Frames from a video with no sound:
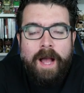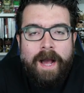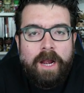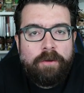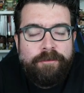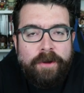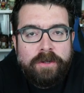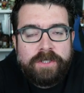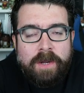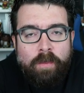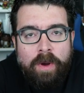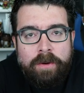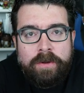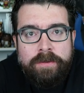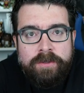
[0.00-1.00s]
Hello folks
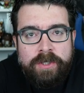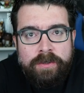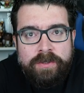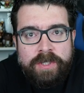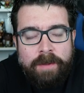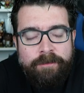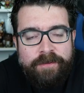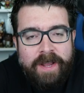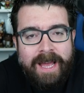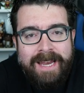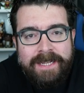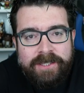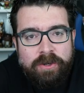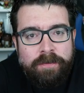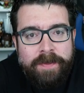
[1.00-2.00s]
and welcome to something a
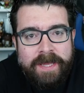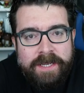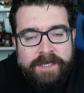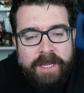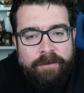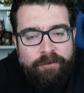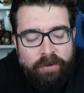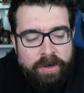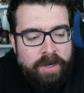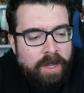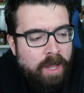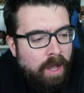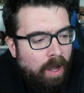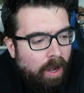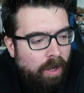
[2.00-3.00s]
little bit different
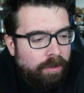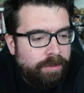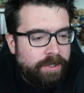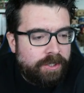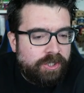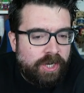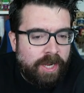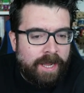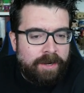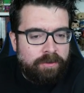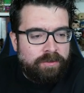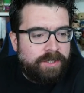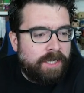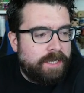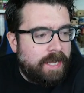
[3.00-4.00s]
on the
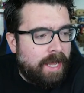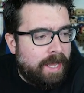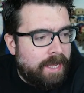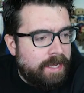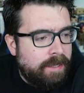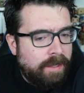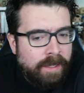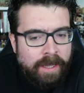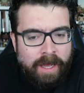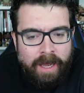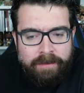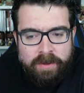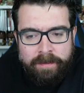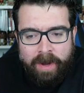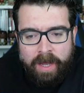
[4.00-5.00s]
channel today.
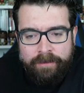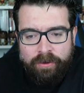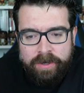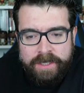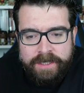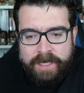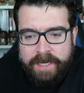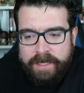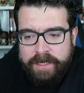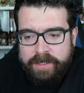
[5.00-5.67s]
You might have already seen